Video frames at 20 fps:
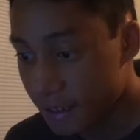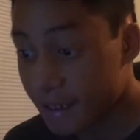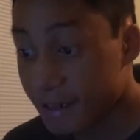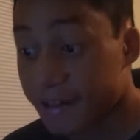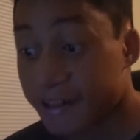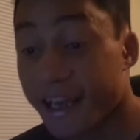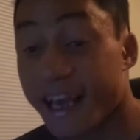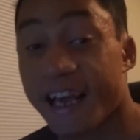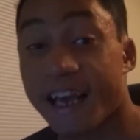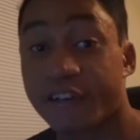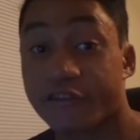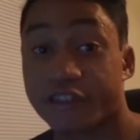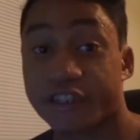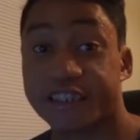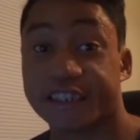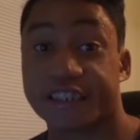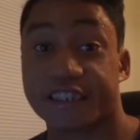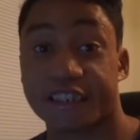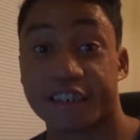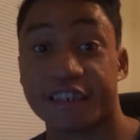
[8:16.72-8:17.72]
And that
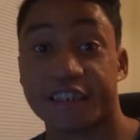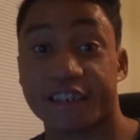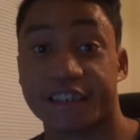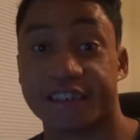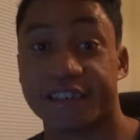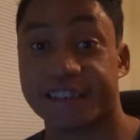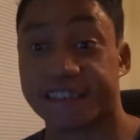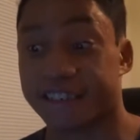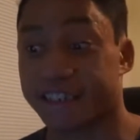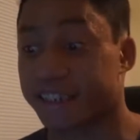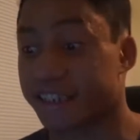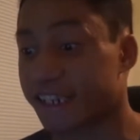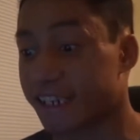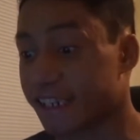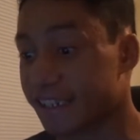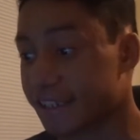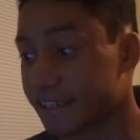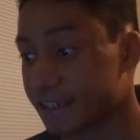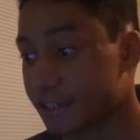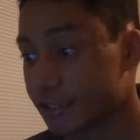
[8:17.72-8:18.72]
looks good, doesn't it,
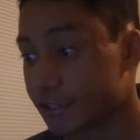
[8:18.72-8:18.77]
guys?